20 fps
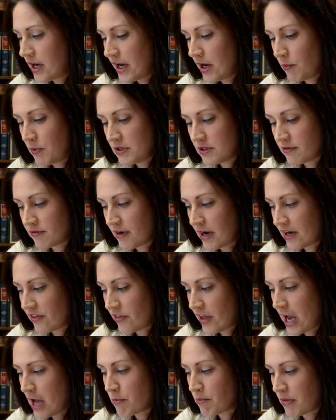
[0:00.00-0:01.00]
and we
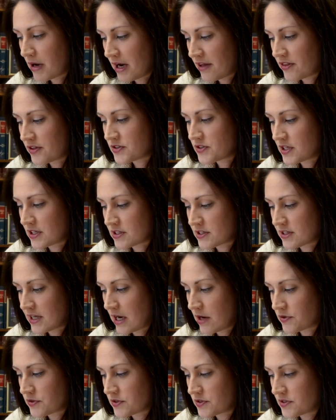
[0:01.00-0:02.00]
divide that by the
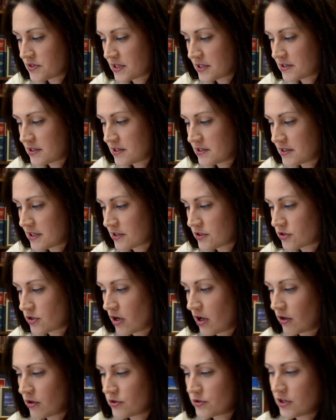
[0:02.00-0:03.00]

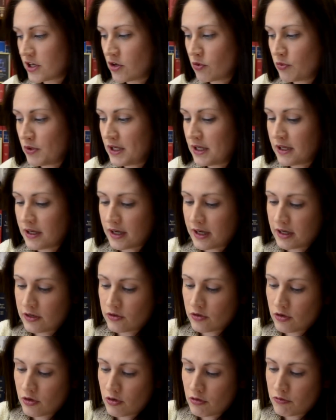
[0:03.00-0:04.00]
$6,066 and we
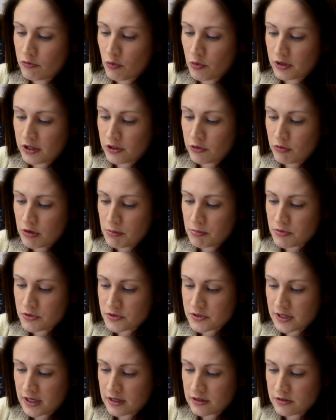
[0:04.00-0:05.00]
get
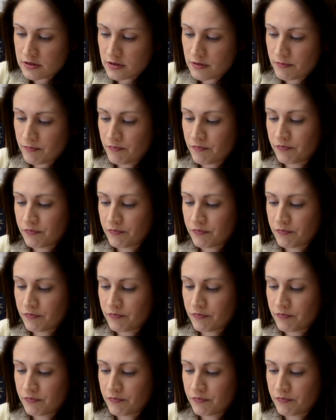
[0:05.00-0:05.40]
43%.